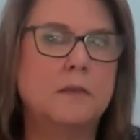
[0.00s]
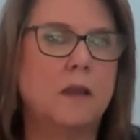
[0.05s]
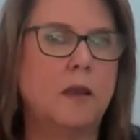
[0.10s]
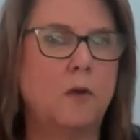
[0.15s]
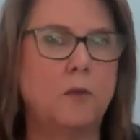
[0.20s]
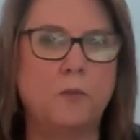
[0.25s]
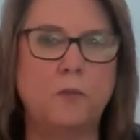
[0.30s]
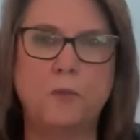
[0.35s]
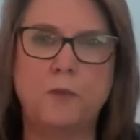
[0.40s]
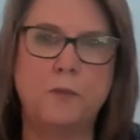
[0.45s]

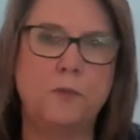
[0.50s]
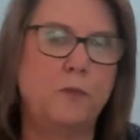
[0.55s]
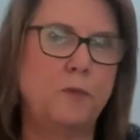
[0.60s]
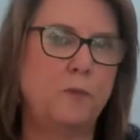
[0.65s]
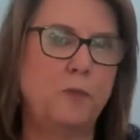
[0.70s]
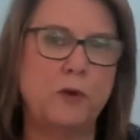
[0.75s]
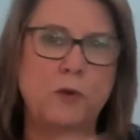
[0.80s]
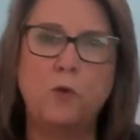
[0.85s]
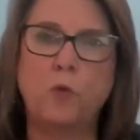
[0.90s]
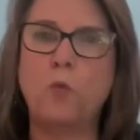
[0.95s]

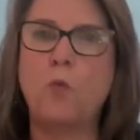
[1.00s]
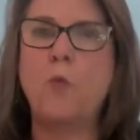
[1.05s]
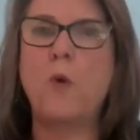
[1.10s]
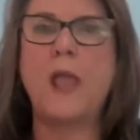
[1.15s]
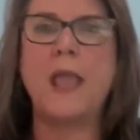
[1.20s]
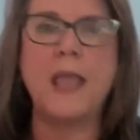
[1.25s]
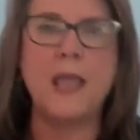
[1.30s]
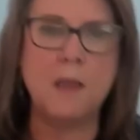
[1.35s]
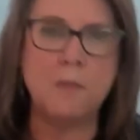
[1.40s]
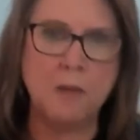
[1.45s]
we're
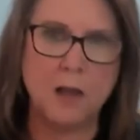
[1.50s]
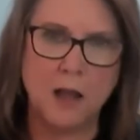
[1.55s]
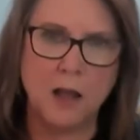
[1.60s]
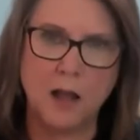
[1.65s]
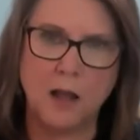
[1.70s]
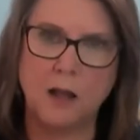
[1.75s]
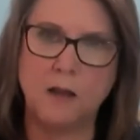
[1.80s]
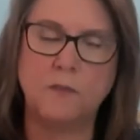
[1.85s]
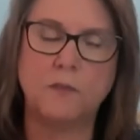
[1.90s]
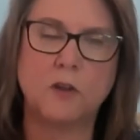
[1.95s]
way
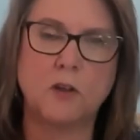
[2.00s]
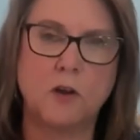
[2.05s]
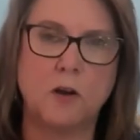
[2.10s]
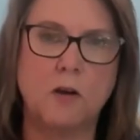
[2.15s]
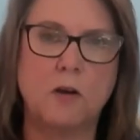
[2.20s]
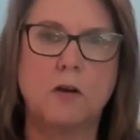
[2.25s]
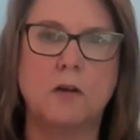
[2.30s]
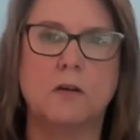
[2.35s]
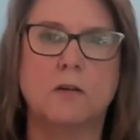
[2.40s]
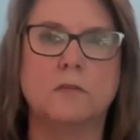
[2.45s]
behind the
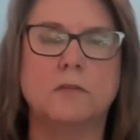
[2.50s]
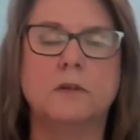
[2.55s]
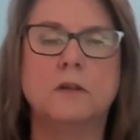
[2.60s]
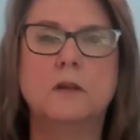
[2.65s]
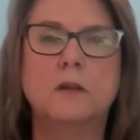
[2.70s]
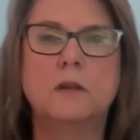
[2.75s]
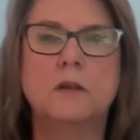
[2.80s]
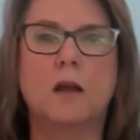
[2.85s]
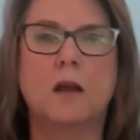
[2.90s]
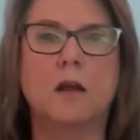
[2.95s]
curve
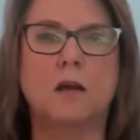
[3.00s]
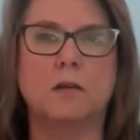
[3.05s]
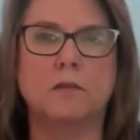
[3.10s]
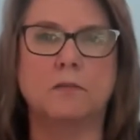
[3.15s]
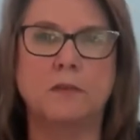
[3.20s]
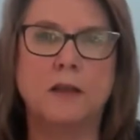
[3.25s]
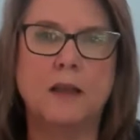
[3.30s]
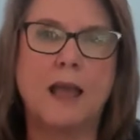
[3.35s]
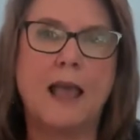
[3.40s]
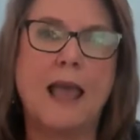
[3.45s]

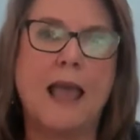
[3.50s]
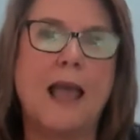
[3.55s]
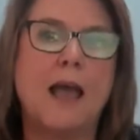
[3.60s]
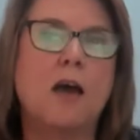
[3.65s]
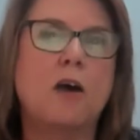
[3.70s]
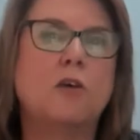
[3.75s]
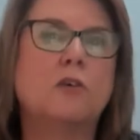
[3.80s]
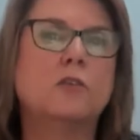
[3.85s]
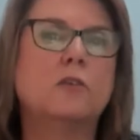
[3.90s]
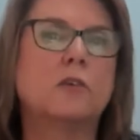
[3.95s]
of
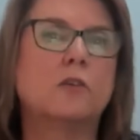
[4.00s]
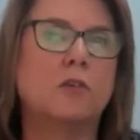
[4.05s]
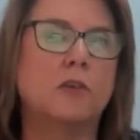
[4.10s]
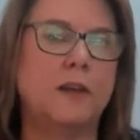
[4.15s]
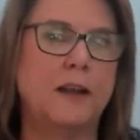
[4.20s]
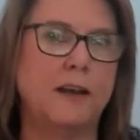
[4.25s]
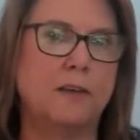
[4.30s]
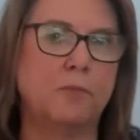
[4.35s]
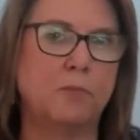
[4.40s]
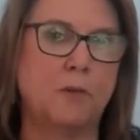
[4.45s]
how the
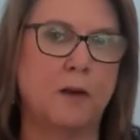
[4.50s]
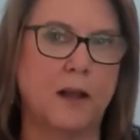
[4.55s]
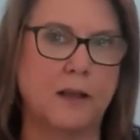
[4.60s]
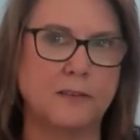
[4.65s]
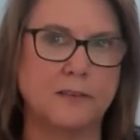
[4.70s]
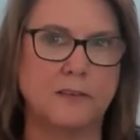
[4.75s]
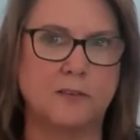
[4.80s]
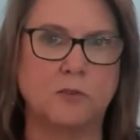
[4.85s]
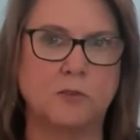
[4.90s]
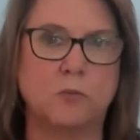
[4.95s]
creative
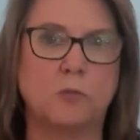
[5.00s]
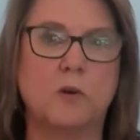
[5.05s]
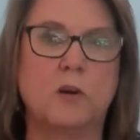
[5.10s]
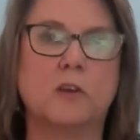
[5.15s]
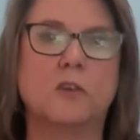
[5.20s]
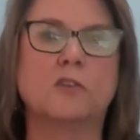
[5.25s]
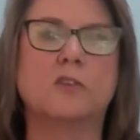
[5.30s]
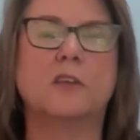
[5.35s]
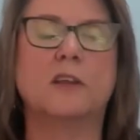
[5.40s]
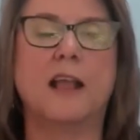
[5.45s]
process
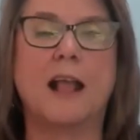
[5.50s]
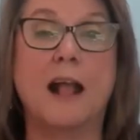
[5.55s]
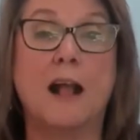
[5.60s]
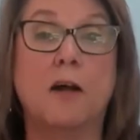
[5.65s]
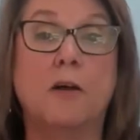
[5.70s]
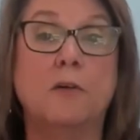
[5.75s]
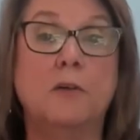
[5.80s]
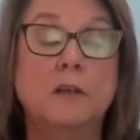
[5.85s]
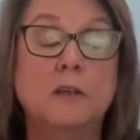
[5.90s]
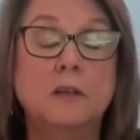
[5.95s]
works and
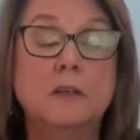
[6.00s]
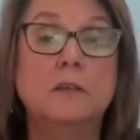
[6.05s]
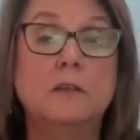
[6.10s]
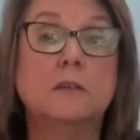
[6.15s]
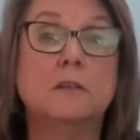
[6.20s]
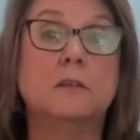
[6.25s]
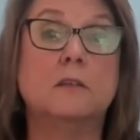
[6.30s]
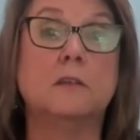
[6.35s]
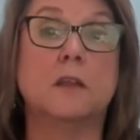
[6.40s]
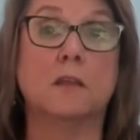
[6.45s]
how
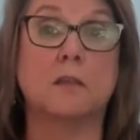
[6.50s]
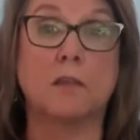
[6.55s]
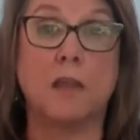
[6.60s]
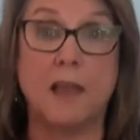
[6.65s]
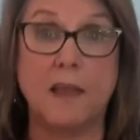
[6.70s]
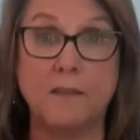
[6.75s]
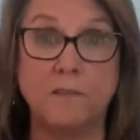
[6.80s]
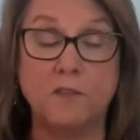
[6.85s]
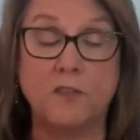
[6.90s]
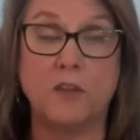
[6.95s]
the
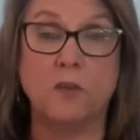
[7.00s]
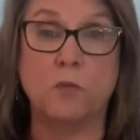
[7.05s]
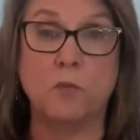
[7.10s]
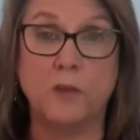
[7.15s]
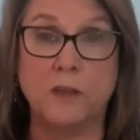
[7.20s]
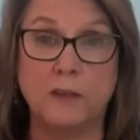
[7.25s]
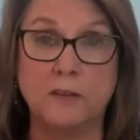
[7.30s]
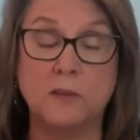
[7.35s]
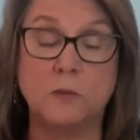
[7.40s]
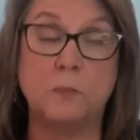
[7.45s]
life that
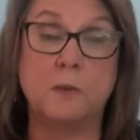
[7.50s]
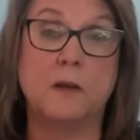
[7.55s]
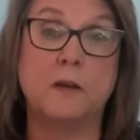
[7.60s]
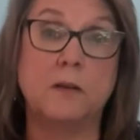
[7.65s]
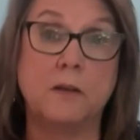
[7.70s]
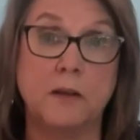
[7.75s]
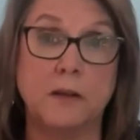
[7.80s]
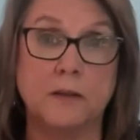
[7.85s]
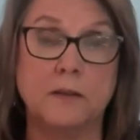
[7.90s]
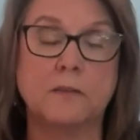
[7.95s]
we
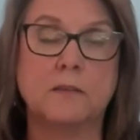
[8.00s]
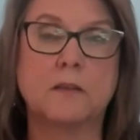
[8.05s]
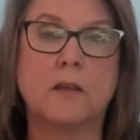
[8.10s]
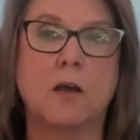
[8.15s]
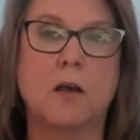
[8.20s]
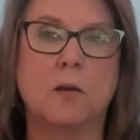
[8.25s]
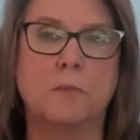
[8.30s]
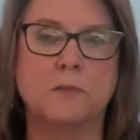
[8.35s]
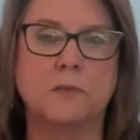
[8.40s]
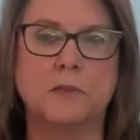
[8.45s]
experience
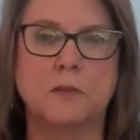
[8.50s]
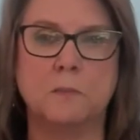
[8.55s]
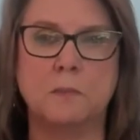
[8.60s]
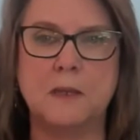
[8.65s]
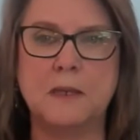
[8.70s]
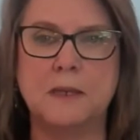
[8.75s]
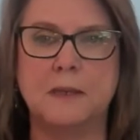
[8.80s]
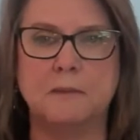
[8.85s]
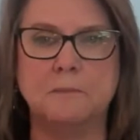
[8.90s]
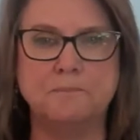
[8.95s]
comes to
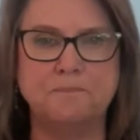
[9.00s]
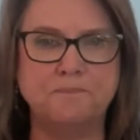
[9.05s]
be.